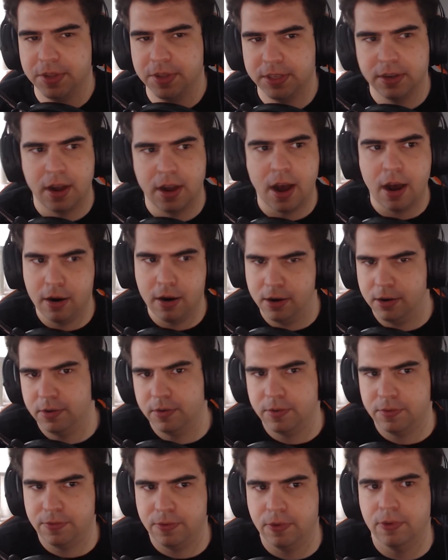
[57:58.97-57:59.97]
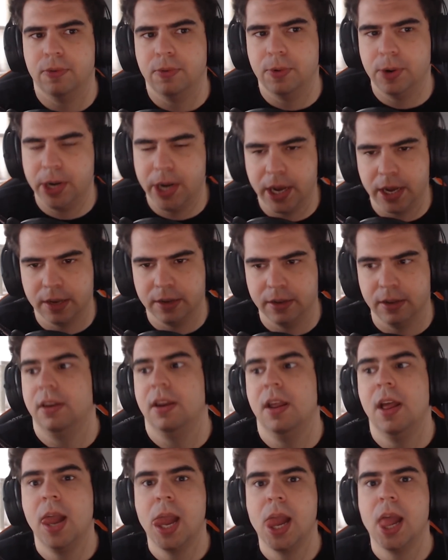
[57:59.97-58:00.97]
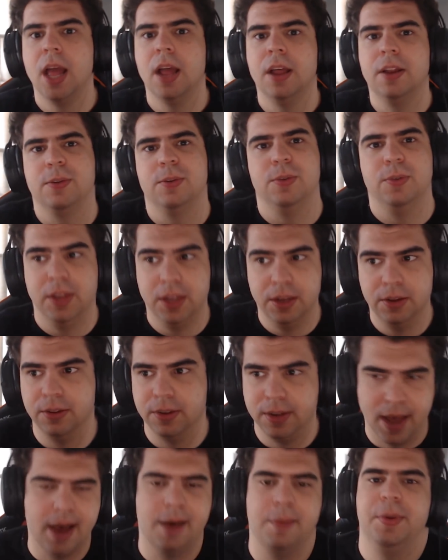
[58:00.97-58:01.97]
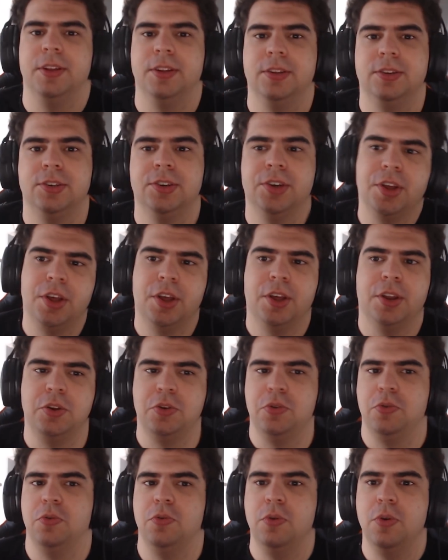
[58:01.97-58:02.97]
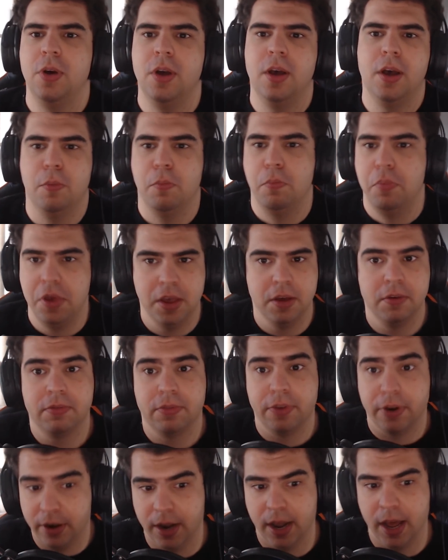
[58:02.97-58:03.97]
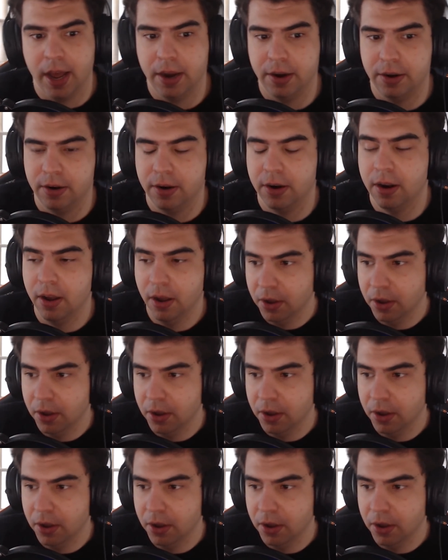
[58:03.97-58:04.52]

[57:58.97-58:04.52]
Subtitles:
It's harder for Renekton to deal damage, to be a frontliner,